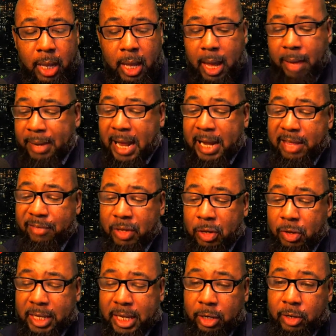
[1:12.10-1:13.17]
I'm not even
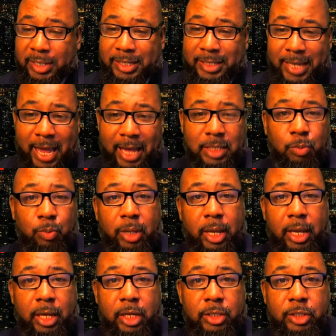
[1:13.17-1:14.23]
going to get on the tax
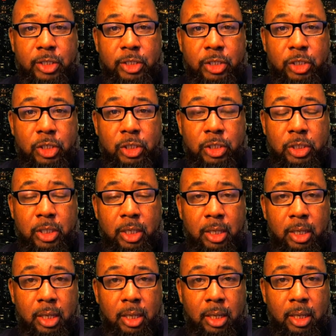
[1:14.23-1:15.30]
plan because it's just
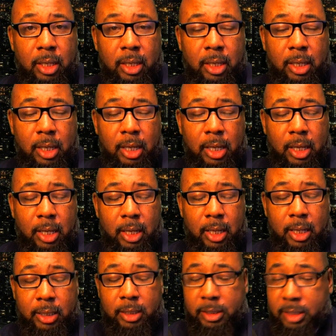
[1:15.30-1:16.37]

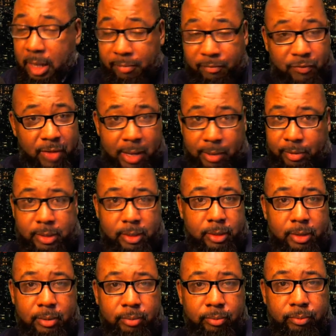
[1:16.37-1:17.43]
dumbfounded.
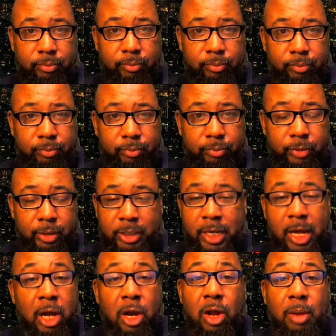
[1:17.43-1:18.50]
It's
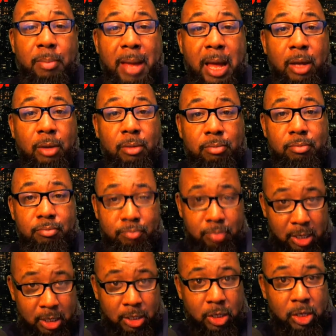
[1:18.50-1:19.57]
not all about
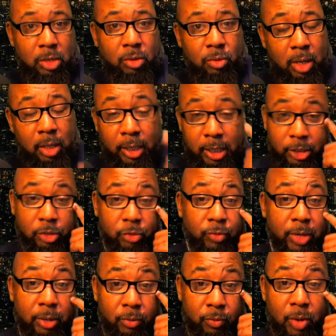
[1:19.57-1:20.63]
me and you. Unless you're
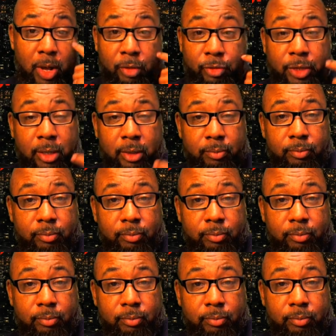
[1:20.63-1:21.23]
real wealthy,